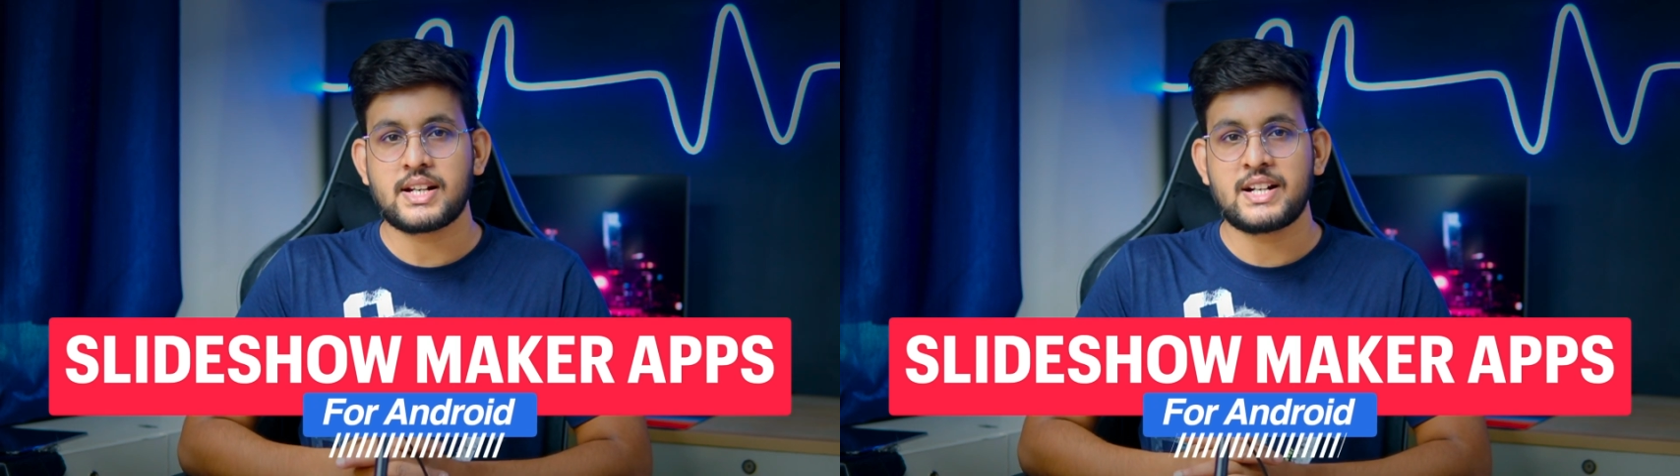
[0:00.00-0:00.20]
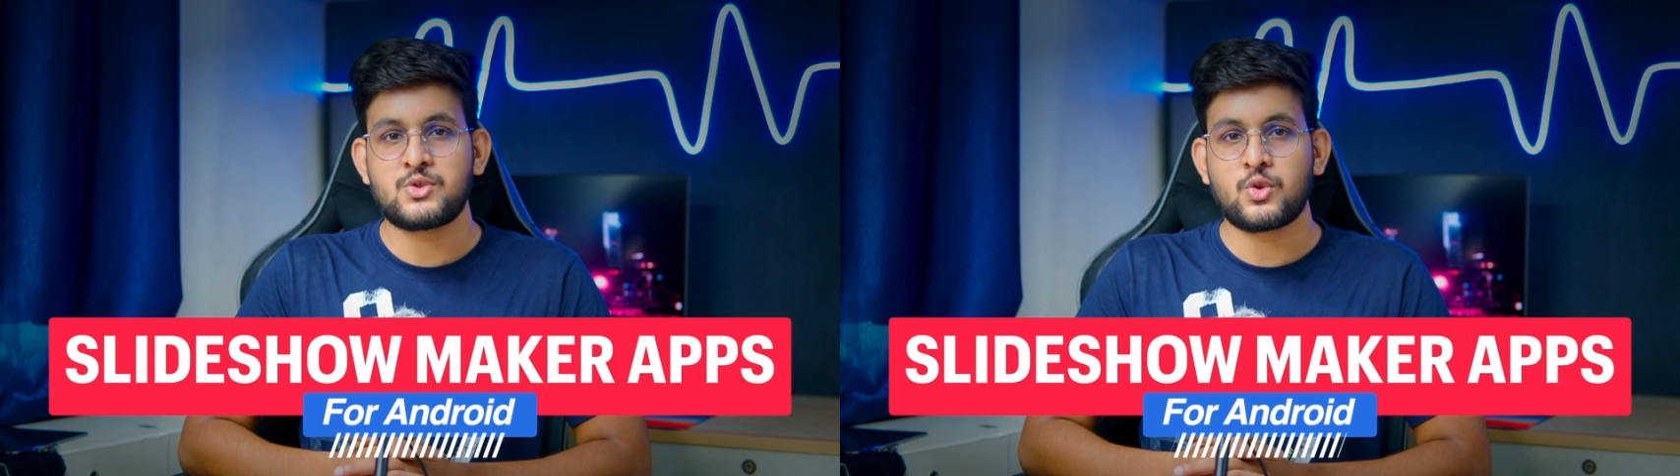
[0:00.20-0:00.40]

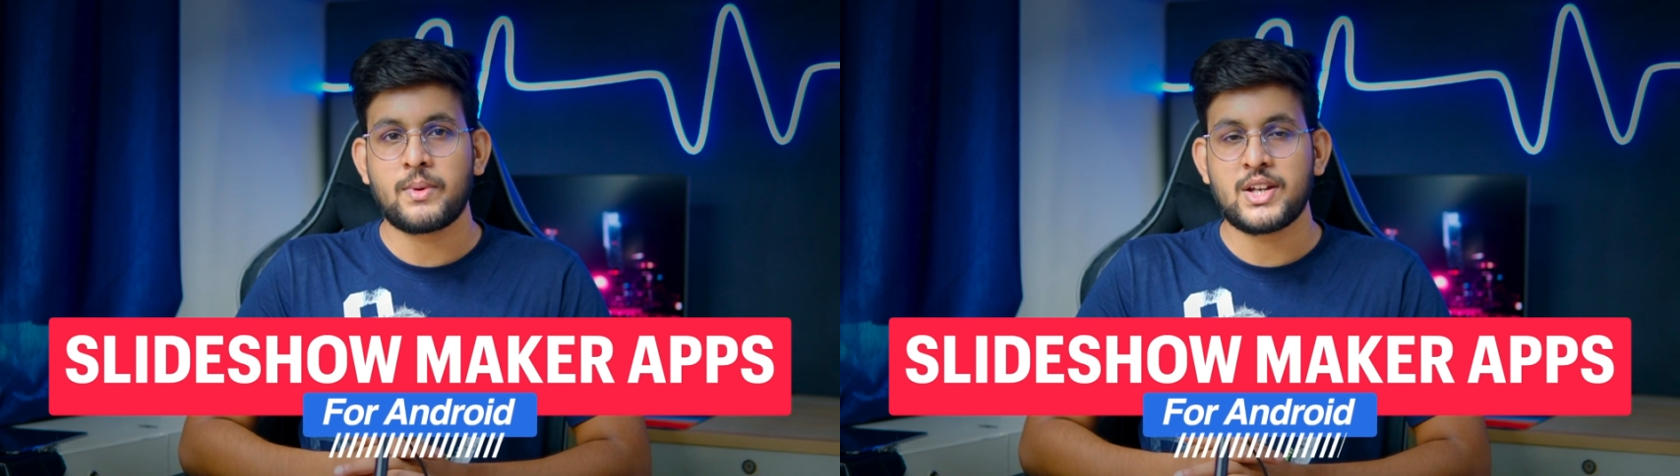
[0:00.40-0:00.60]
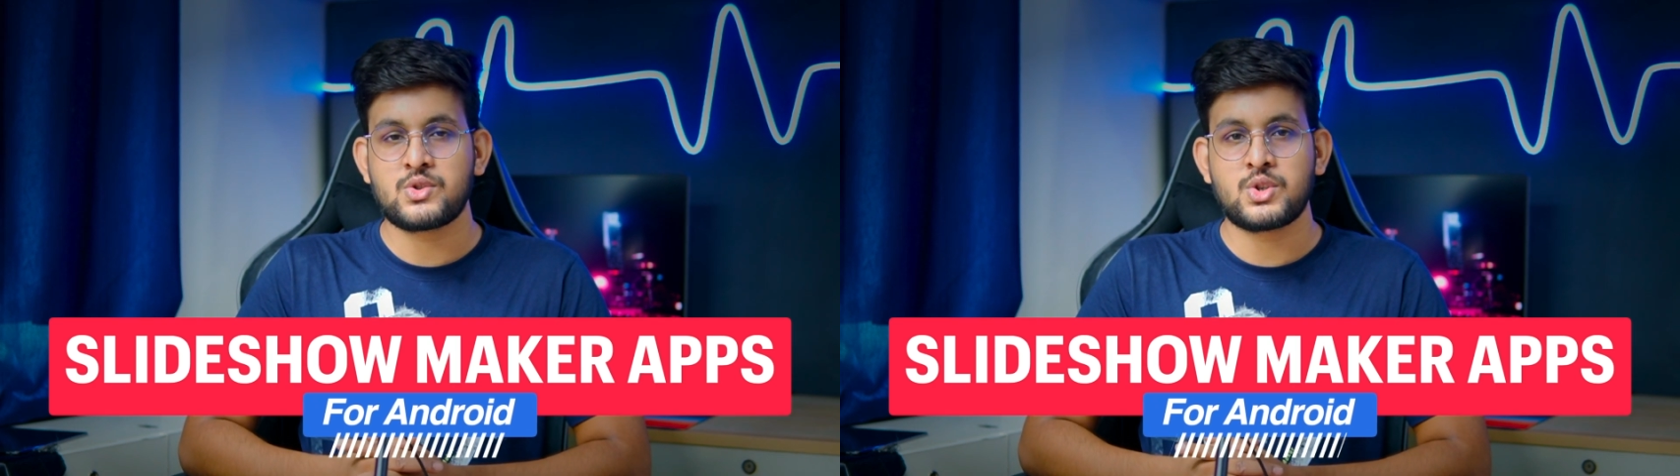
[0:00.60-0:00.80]
slideshow
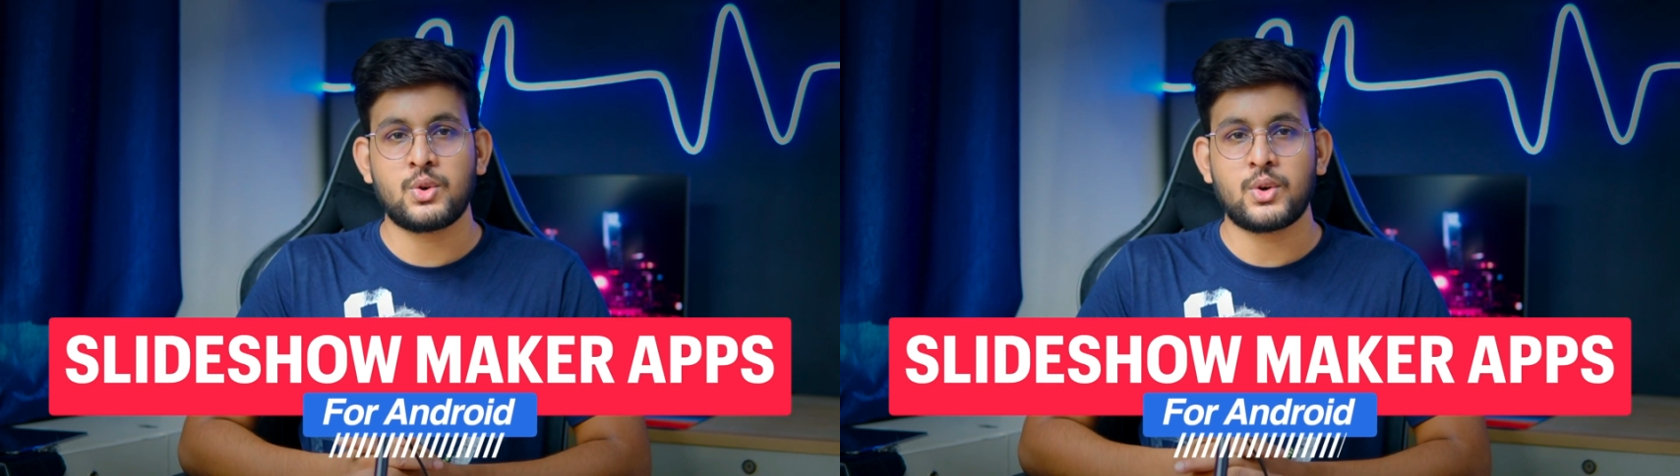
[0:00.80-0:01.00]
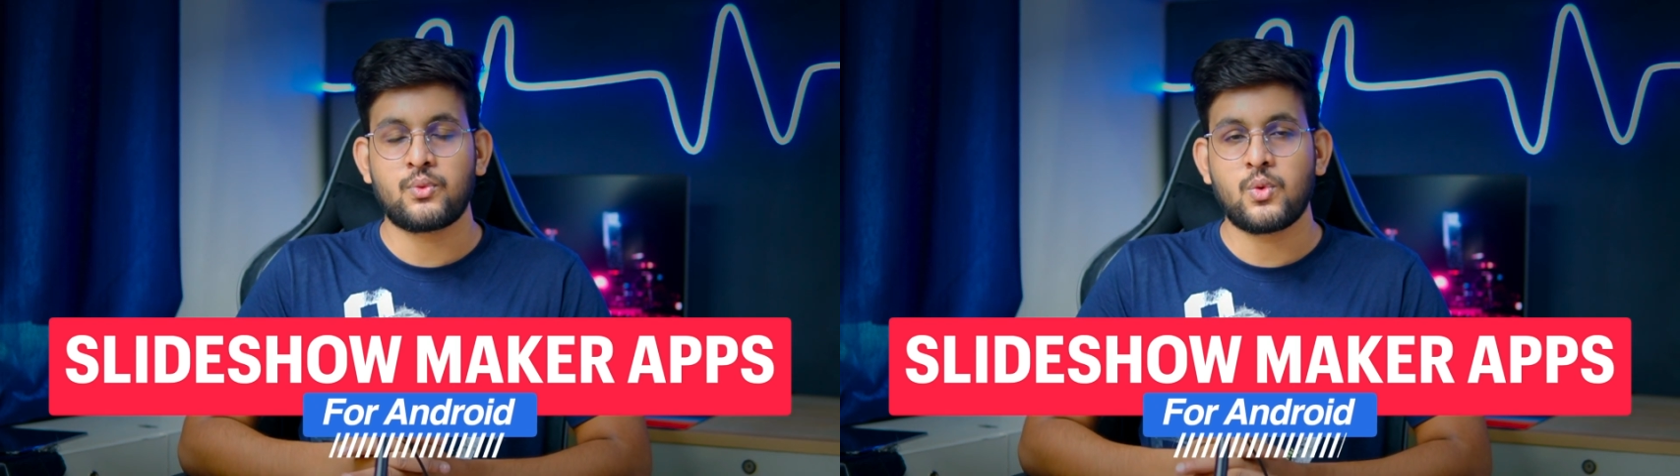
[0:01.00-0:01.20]
by using
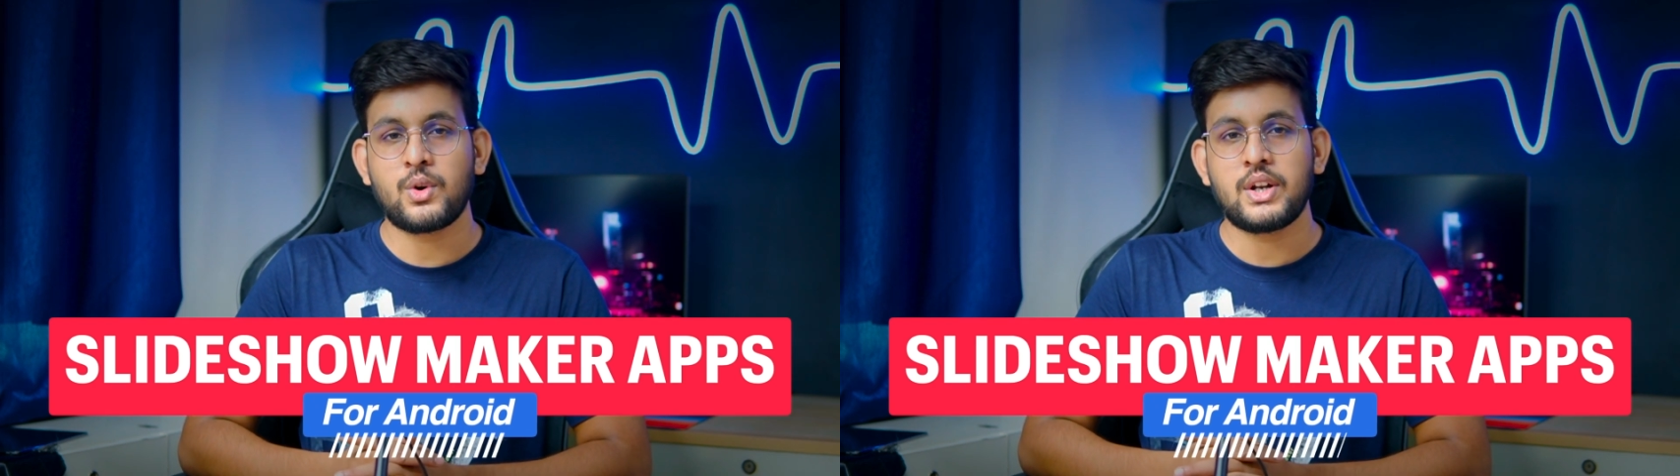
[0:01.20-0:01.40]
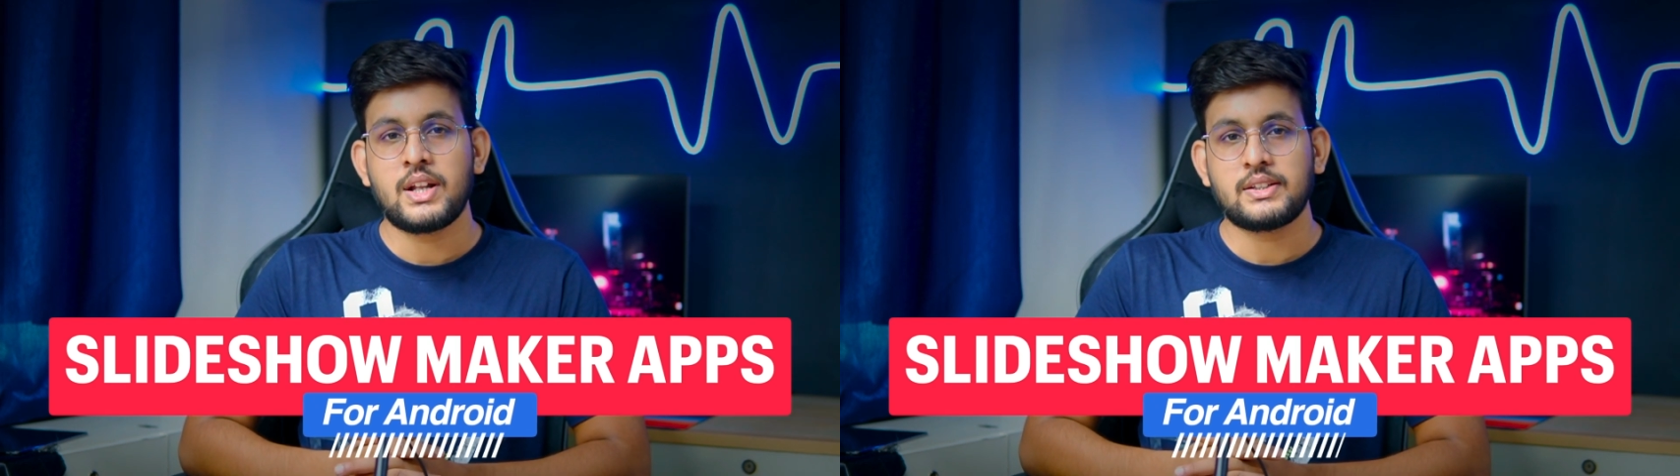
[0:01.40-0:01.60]
your phone